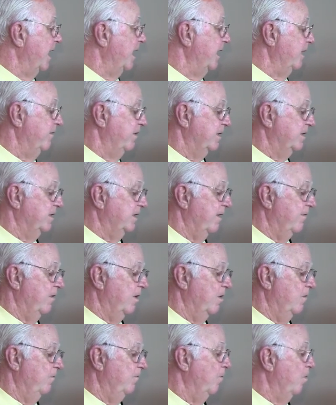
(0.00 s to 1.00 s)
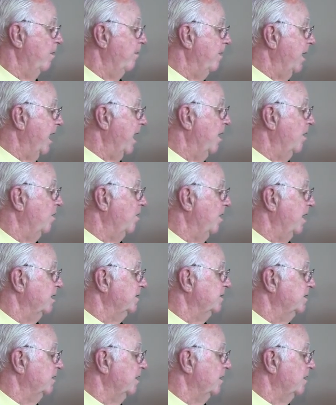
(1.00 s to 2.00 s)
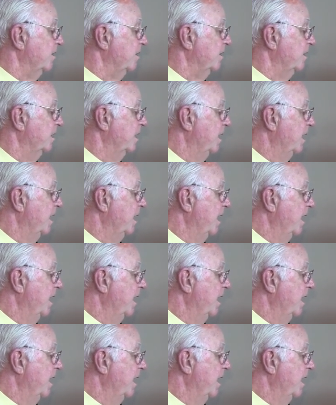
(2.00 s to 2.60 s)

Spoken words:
I live at 704 Biocrest Circle